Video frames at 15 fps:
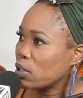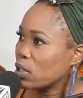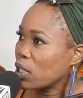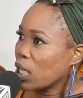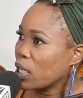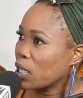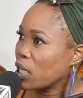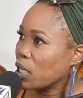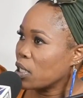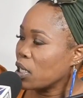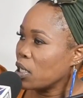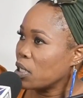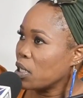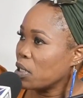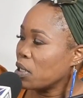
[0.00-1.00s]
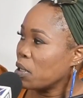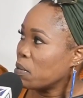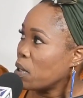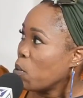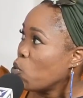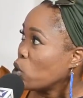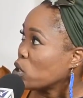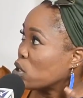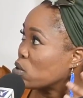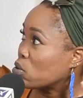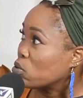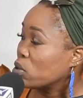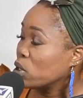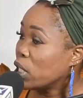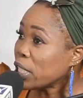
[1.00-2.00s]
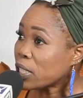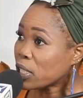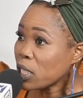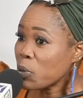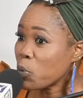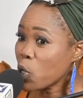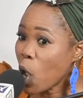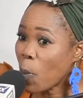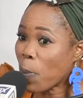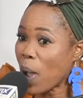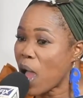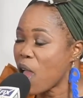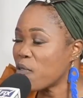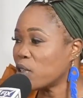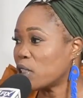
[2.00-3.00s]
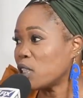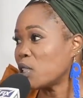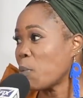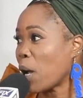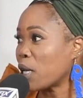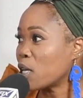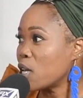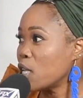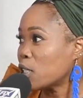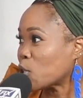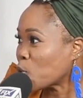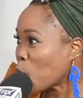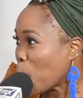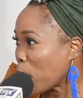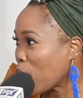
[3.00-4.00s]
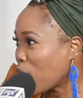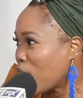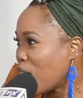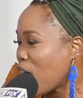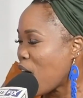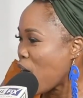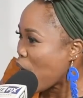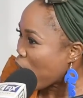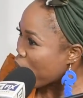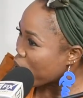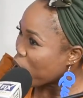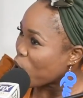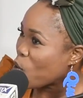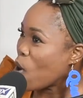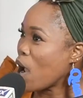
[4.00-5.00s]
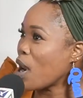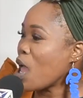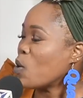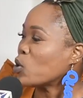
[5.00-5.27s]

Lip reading: them was dissing me up and everything, my this way up and I go, and I go on like,